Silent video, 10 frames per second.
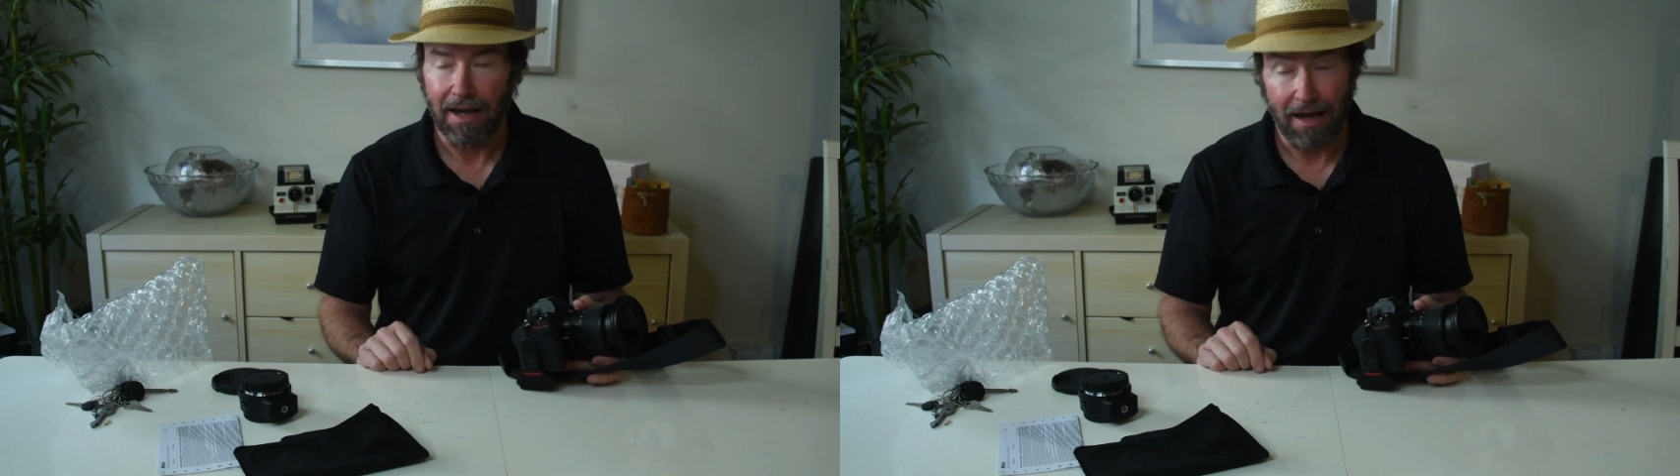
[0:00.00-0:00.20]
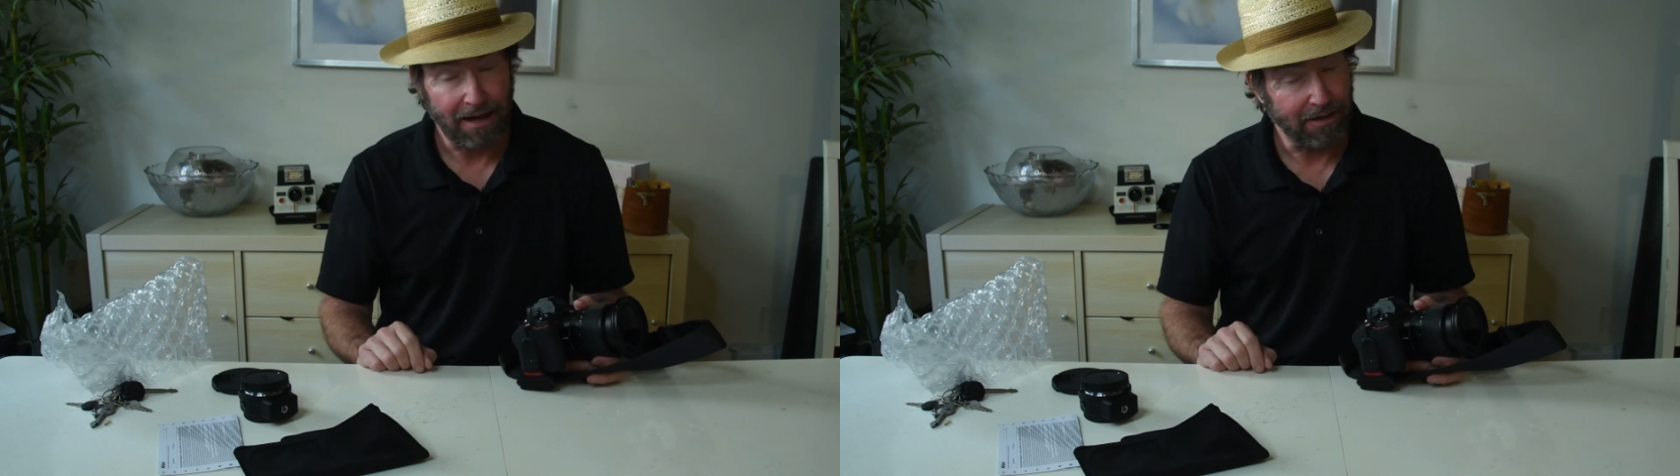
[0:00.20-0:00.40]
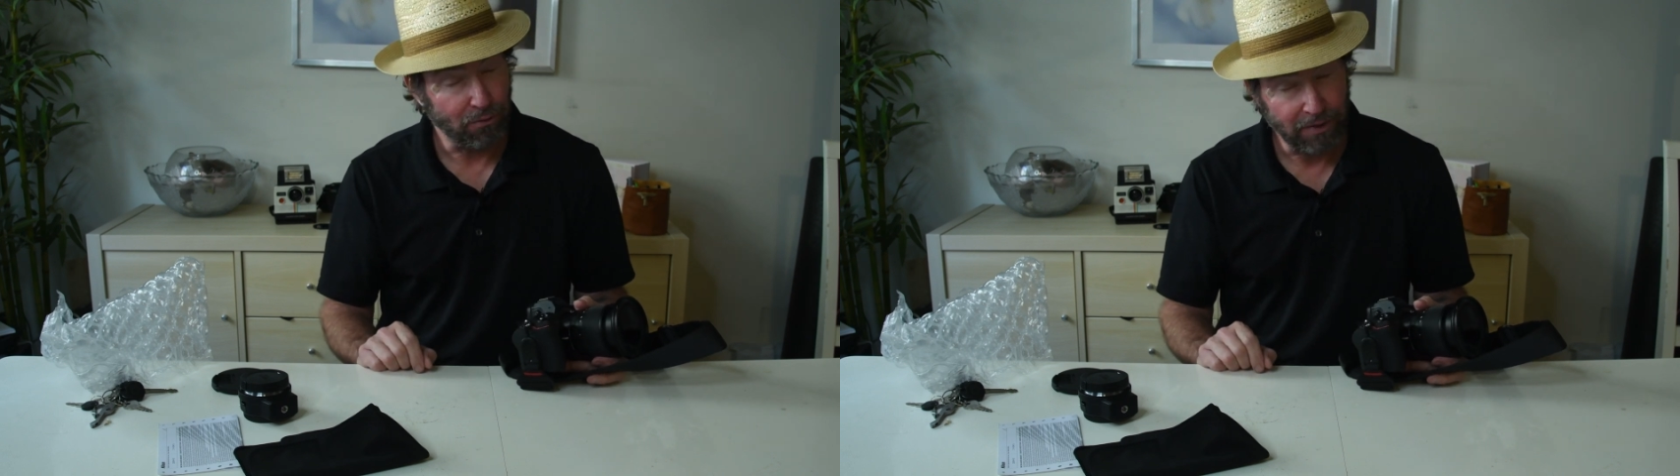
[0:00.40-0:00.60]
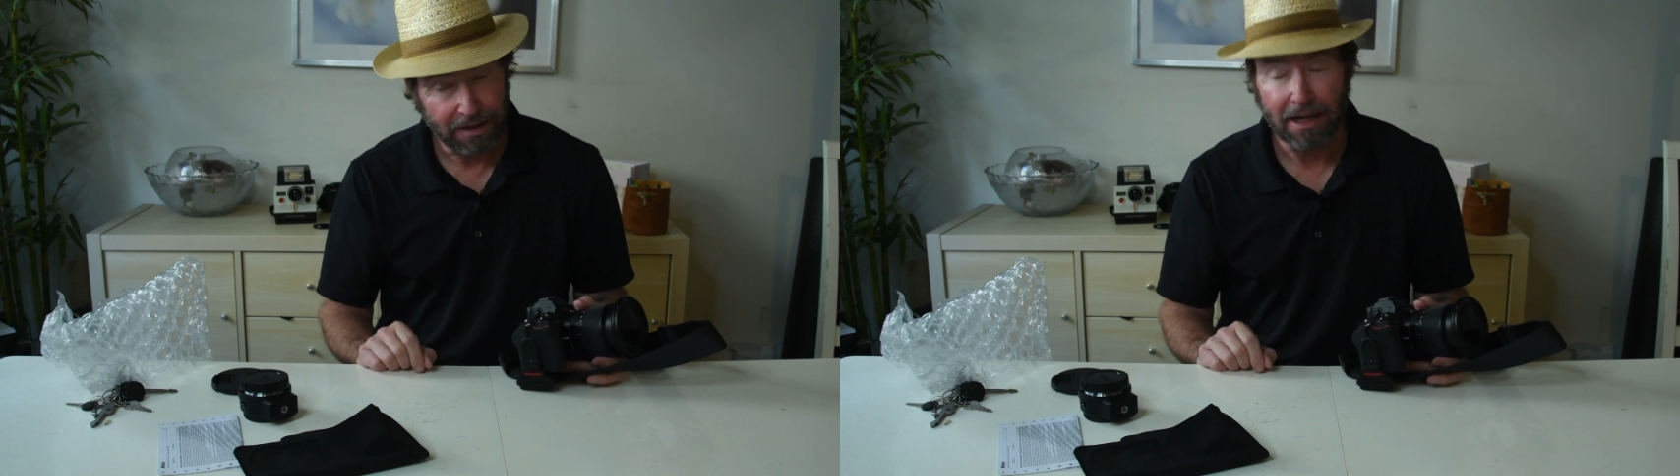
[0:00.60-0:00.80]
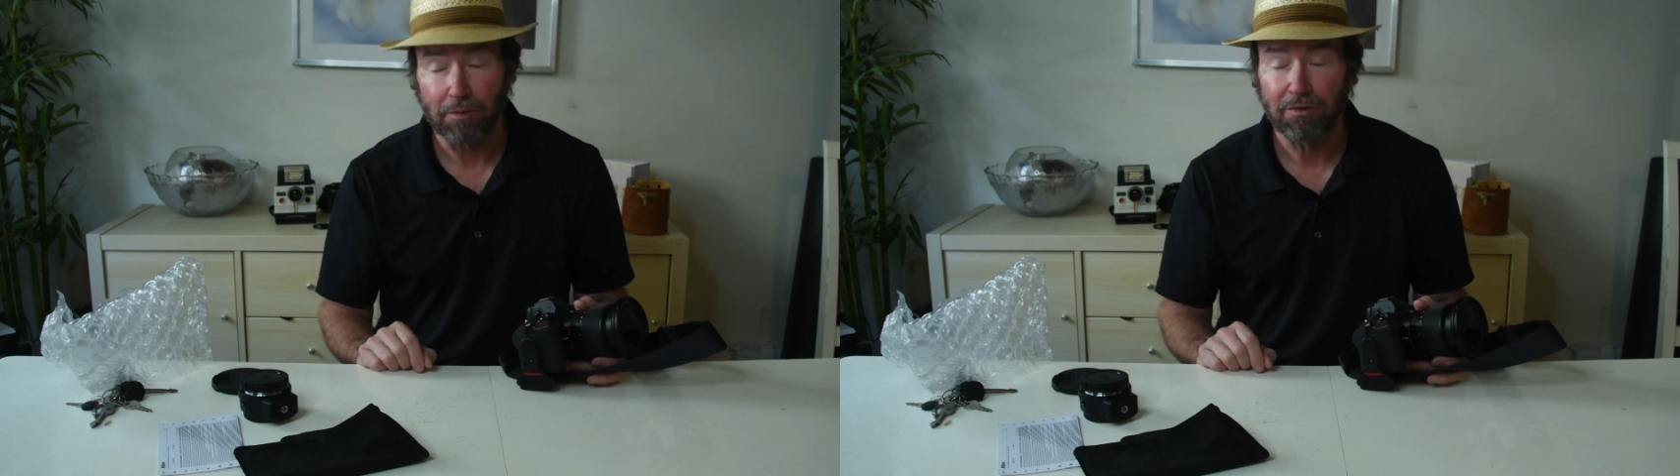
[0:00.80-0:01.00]
It
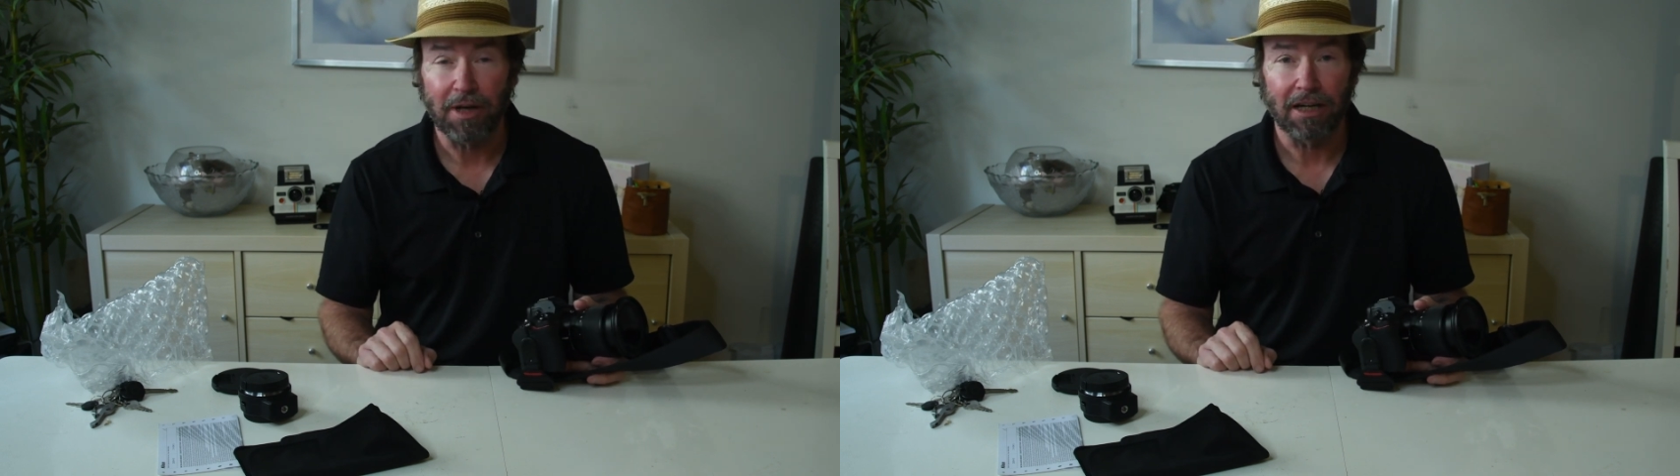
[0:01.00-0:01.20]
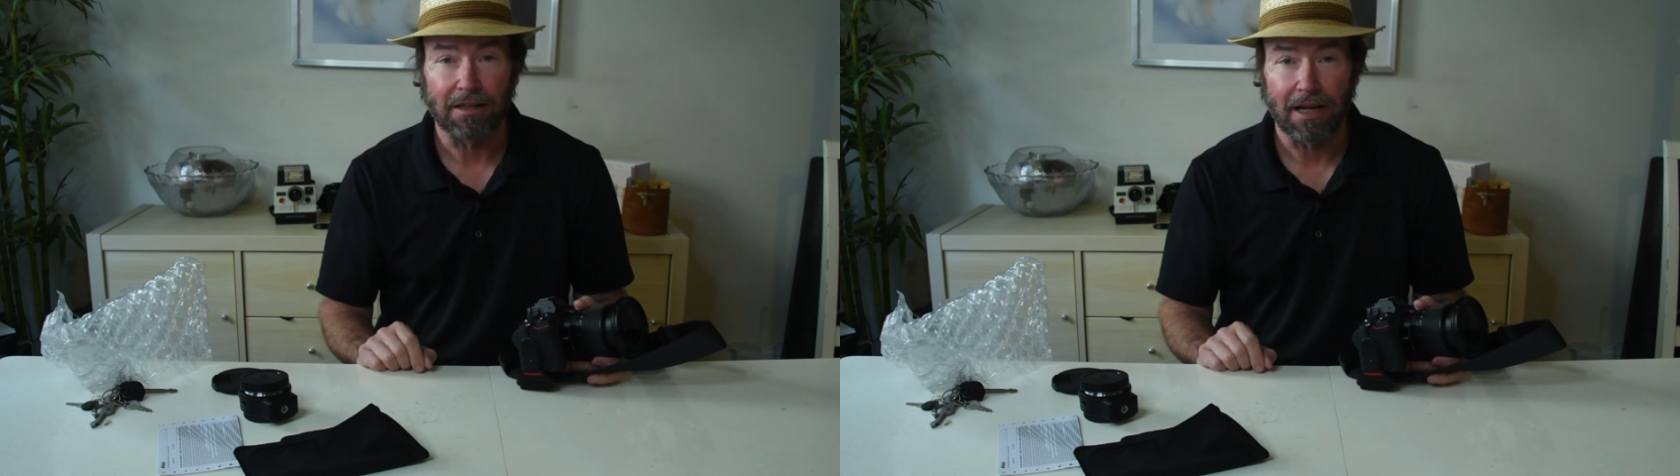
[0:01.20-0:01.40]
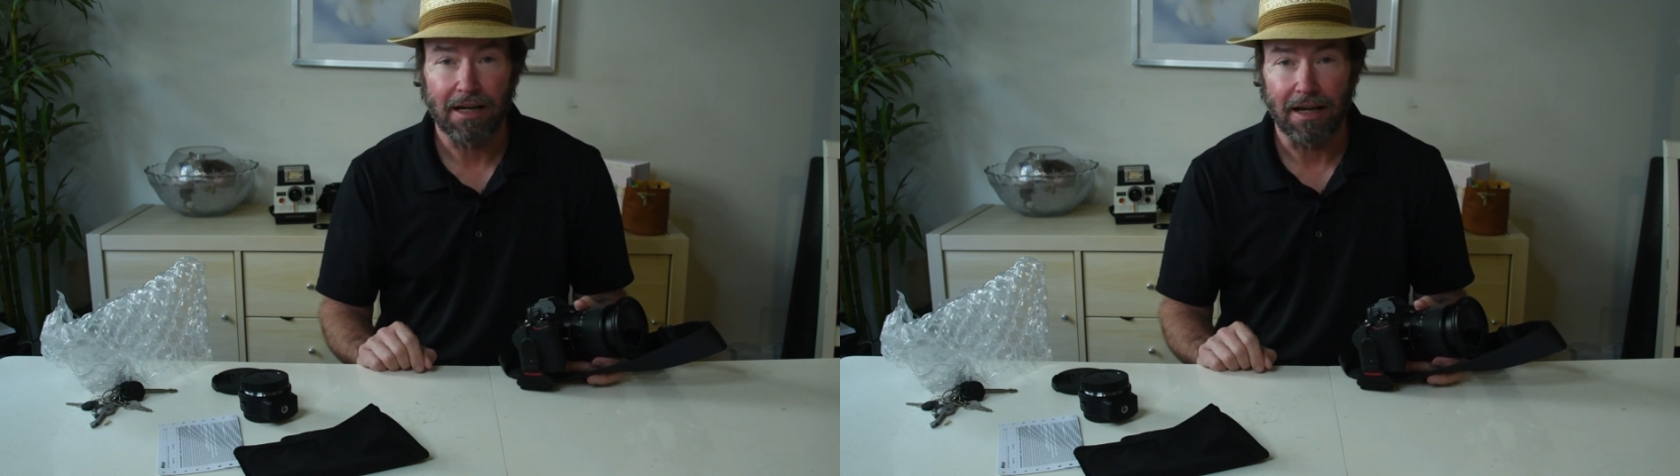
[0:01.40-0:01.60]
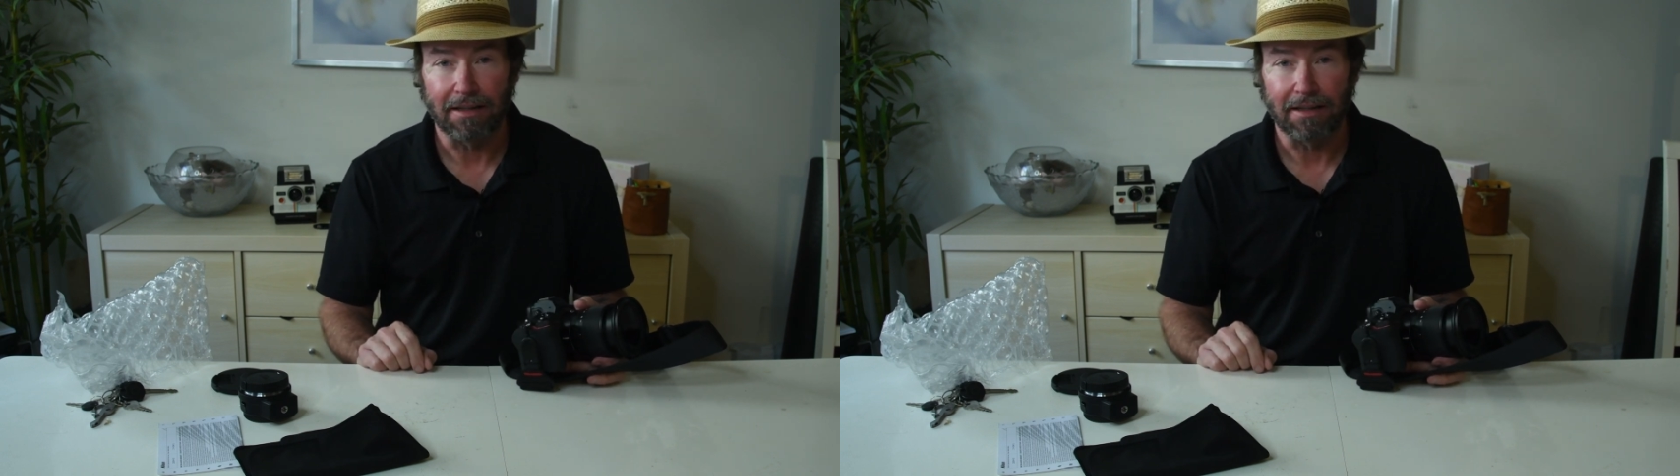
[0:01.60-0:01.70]
really helps me out a lot.